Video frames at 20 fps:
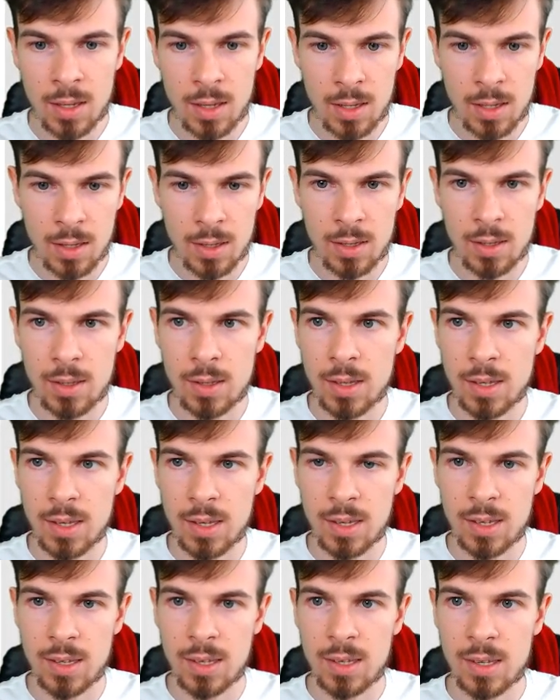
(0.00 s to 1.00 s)

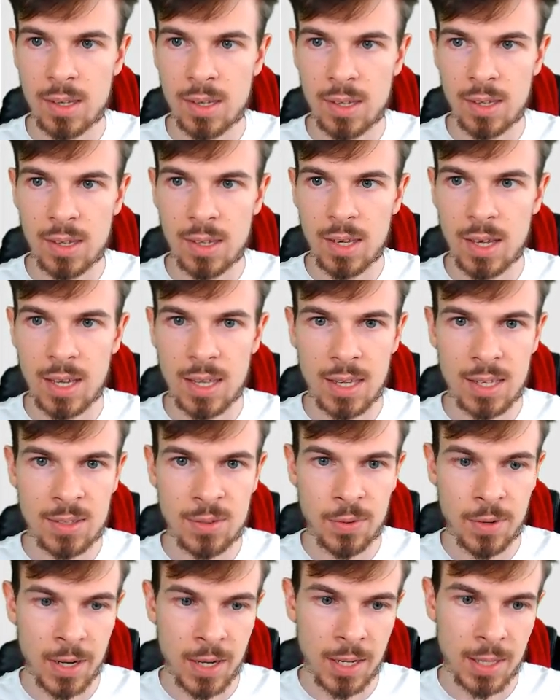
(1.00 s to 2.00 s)
Yeah, that's
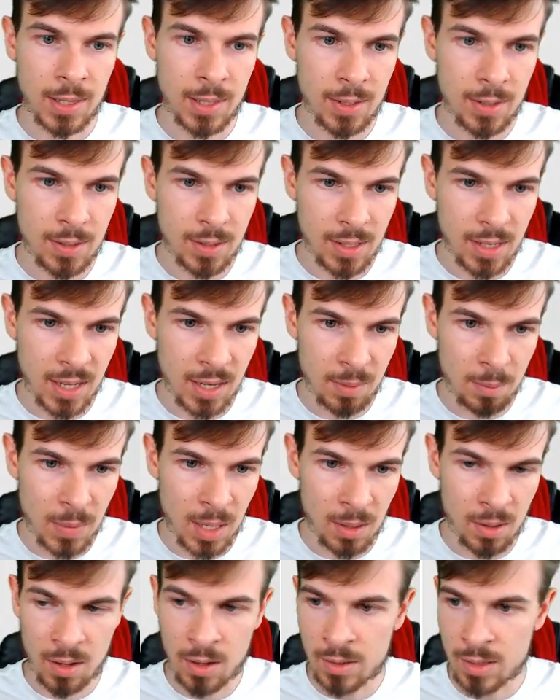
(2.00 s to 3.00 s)
fine. And
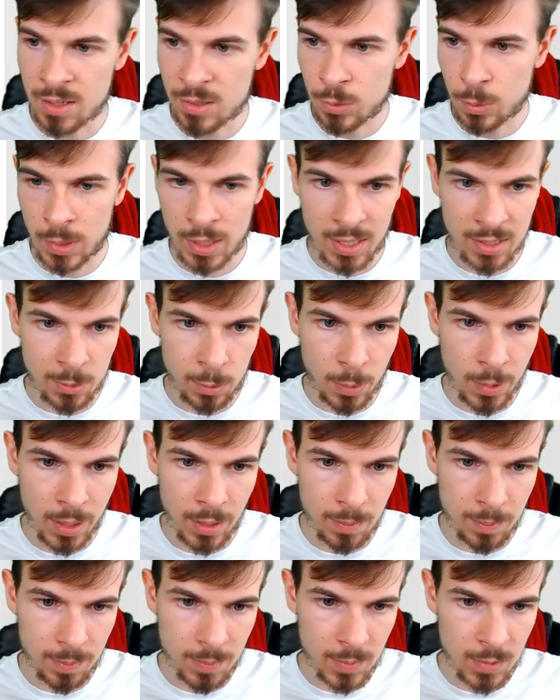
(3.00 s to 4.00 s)
on this one as well.
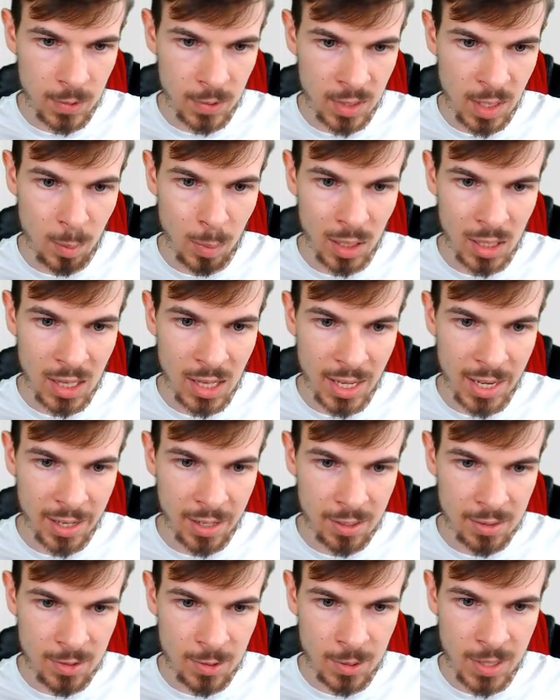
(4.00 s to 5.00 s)
So double click
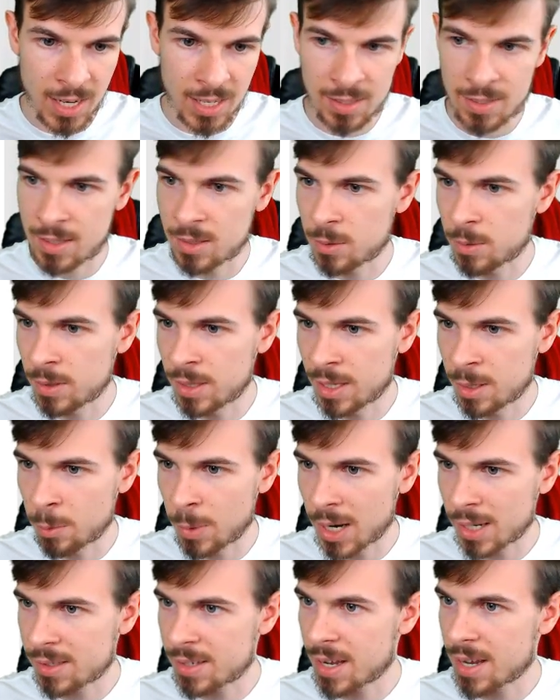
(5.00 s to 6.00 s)
to get into the
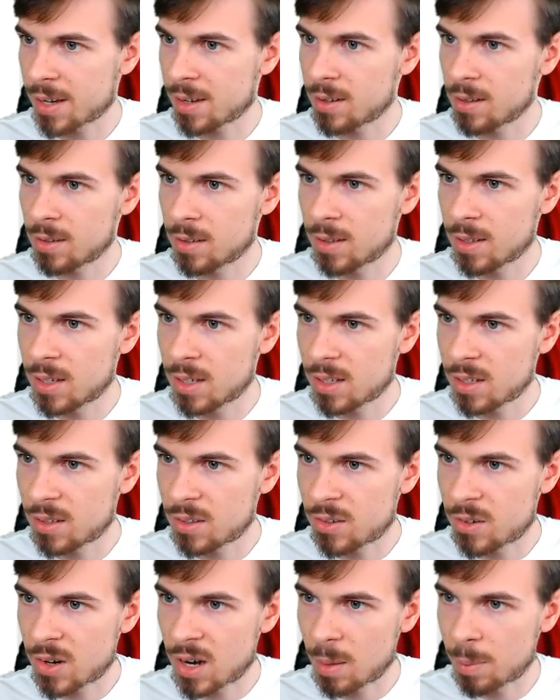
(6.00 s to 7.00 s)
rectangle.
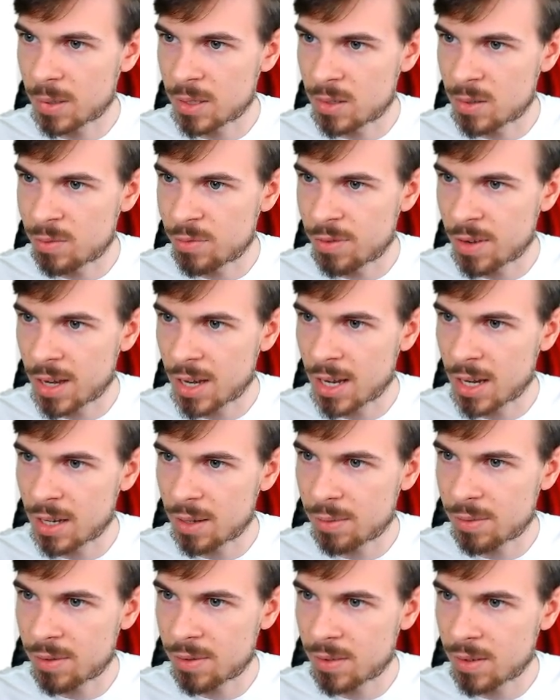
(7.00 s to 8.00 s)
Drop it to 5.
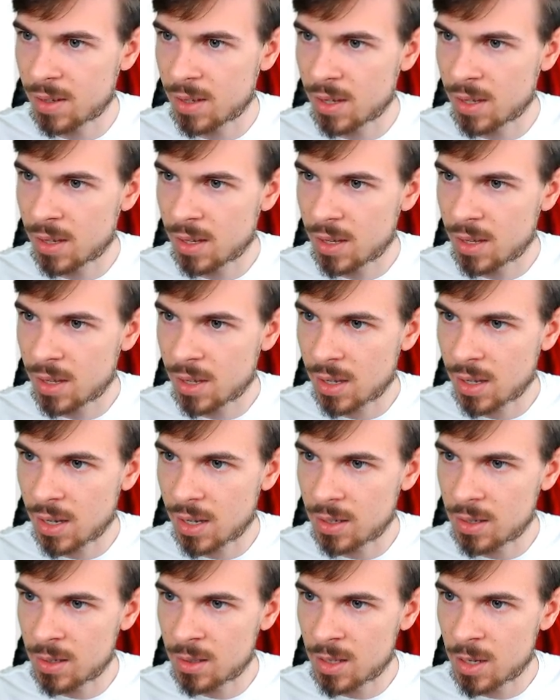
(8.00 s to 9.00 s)
And
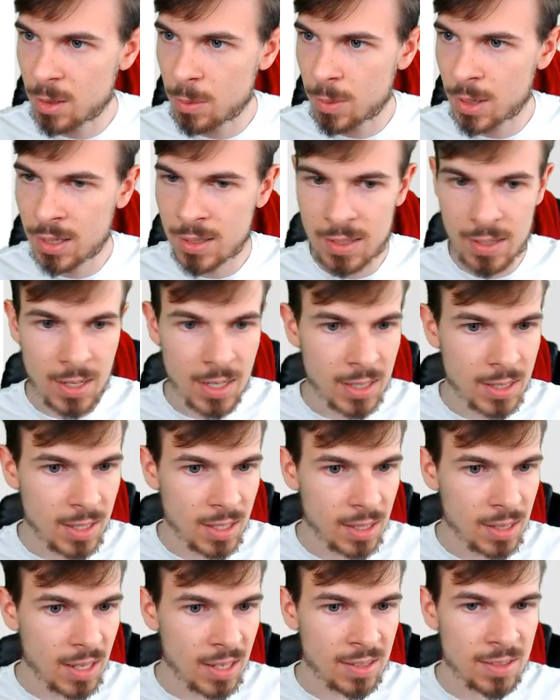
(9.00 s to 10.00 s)
you know what? I think
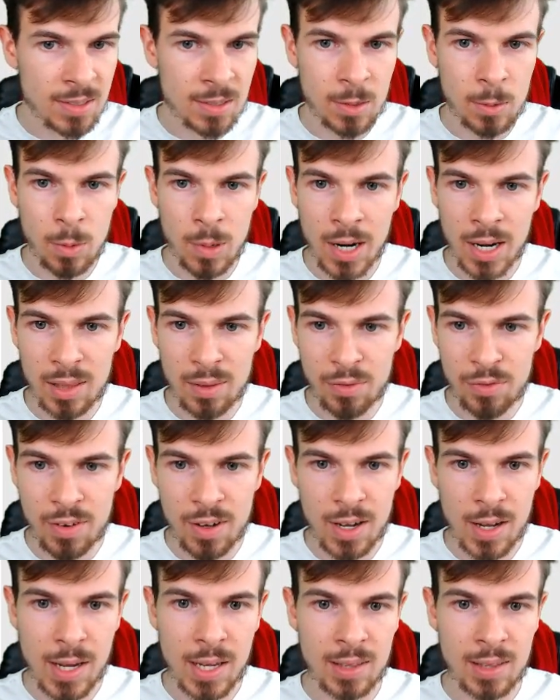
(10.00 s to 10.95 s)
that's quite fine.